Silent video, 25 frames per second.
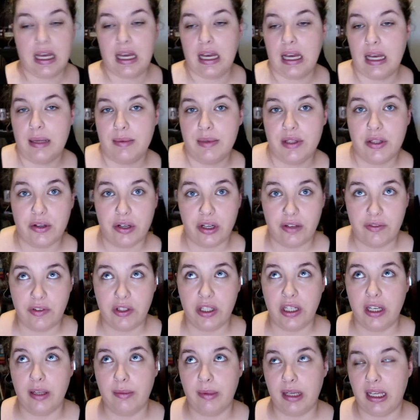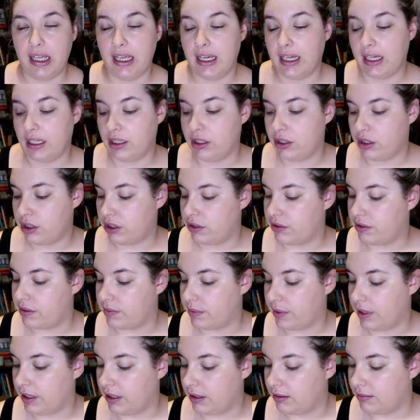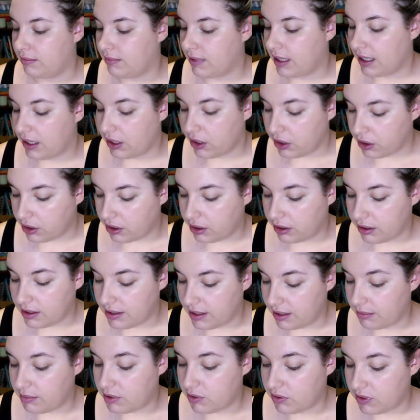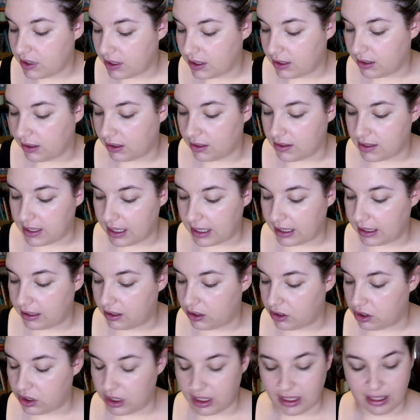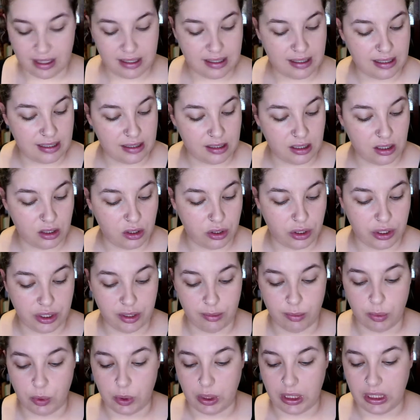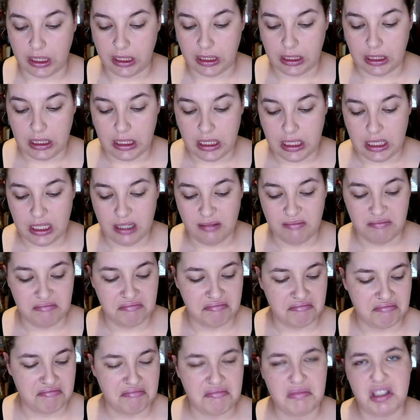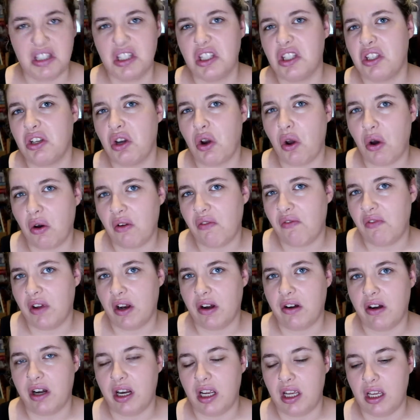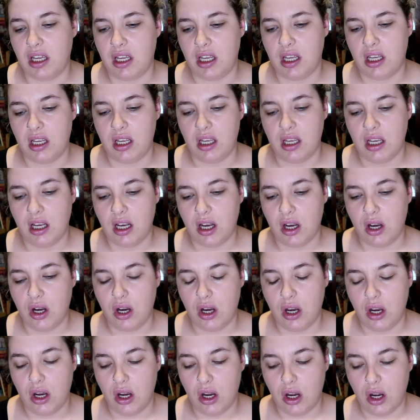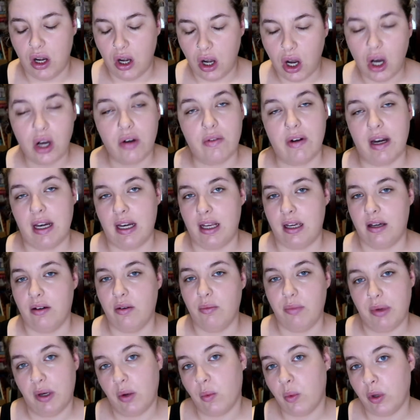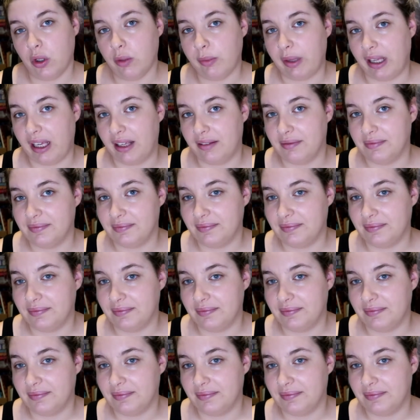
I'm sorry if you can hear my air conditioner as well. I know it seems ridiculous, air conditioning at 6 o'clock in the morning. It's not very hot right now, but it will be.